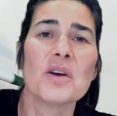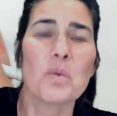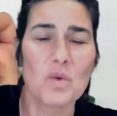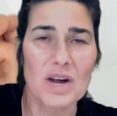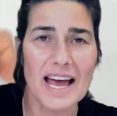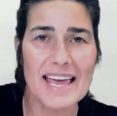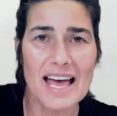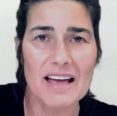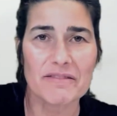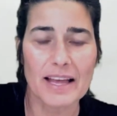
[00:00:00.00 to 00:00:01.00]
What I
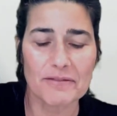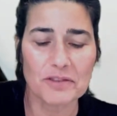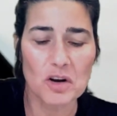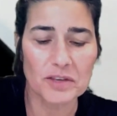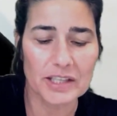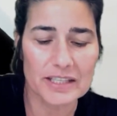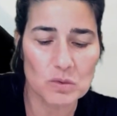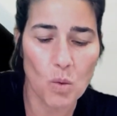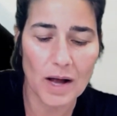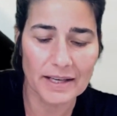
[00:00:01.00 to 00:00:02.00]
have left over is
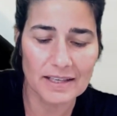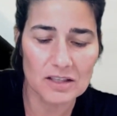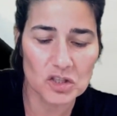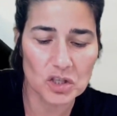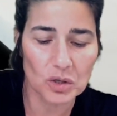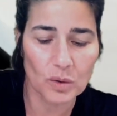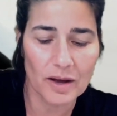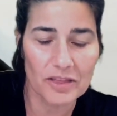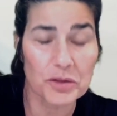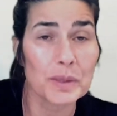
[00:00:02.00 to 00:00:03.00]
1, 2,
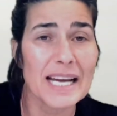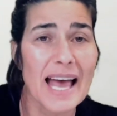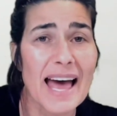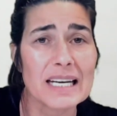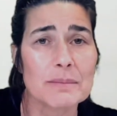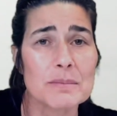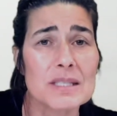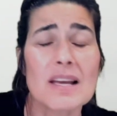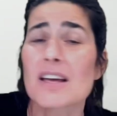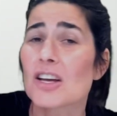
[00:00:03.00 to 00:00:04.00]
3 atoms.